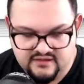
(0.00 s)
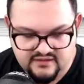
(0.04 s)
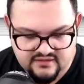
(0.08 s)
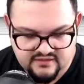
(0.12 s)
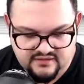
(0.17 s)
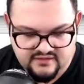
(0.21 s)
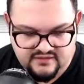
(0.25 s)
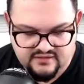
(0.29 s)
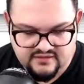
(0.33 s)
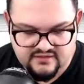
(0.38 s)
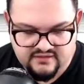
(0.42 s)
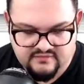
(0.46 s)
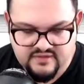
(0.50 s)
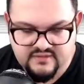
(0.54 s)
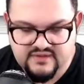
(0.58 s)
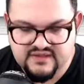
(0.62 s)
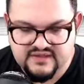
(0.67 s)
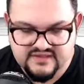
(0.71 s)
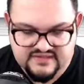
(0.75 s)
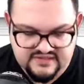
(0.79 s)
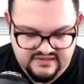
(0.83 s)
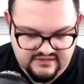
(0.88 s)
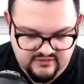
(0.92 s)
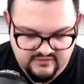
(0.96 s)
Maybe
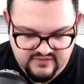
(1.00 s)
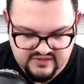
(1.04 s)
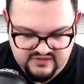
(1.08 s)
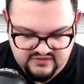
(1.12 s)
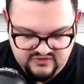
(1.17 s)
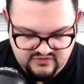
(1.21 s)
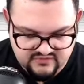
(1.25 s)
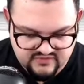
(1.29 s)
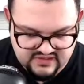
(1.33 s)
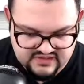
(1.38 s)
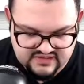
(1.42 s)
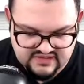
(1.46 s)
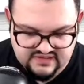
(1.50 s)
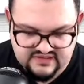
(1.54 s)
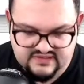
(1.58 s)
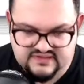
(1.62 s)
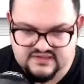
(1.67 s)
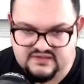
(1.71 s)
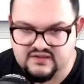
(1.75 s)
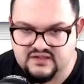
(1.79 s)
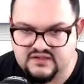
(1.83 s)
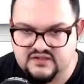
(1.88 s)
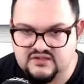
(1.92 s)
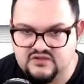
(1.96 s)
that's a little bit too much. Let's
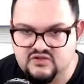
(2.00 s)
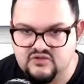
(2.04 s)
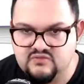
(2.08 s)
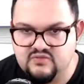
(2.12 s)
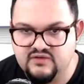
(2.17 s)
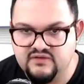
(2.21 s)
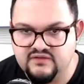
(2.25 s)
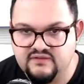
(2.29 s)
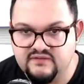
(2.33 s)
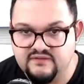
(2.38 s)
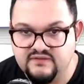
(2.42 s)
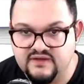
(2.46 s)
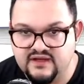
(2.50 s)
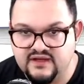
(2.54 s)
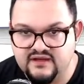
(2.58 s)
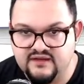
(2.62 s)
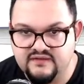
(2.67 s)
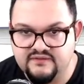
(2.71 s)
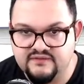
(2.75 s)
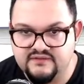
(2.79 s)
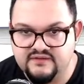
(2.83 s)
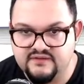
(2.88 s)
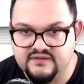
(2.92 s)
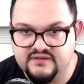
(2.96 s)
try
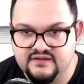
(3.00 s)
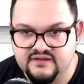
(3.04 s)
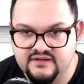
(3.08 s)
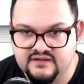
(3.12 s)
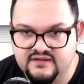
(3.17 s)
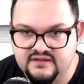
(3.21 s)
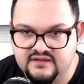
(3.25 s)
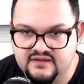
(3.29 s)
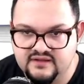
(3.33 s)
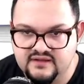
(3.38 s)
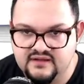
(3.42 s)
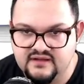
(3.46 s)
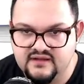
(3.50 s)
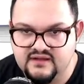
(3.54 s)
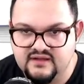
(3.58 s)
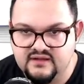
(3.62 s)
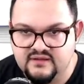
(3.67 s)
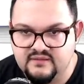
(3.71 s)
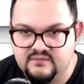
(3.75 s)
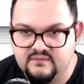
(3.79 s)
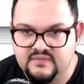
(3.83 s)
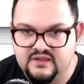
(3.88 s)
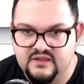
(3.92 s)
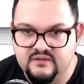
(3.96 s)

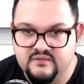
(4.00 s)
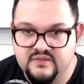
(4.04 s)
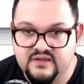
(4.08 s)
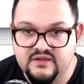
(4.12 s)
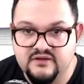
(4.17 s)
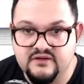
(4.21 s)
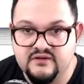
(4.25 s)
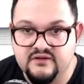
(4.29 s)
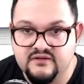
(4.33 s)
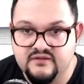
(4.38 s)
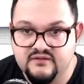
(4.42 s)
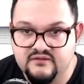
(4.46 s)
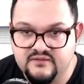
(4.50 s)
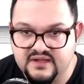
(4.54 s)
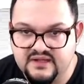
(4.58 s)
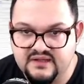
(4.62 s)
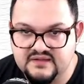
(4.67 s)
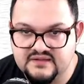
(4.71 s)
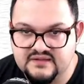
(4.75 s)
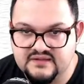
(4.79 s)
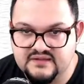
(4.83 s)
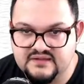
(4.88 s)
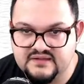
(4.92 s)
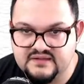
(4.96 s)
2.5mm
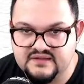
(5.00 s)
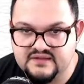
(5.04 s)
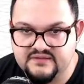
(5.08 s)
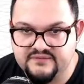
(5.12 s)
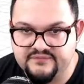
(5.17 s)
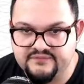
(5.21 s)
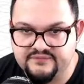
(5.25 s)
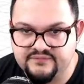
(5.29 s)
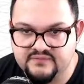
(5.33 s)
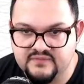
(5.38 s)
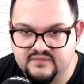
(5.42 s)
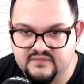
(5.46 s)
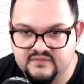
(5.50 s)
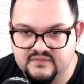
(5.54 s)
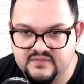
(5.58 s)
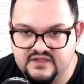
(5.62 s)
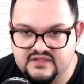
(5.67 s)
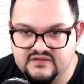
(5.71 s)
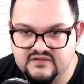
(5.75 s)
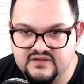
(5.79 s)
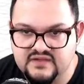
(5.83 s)
radius between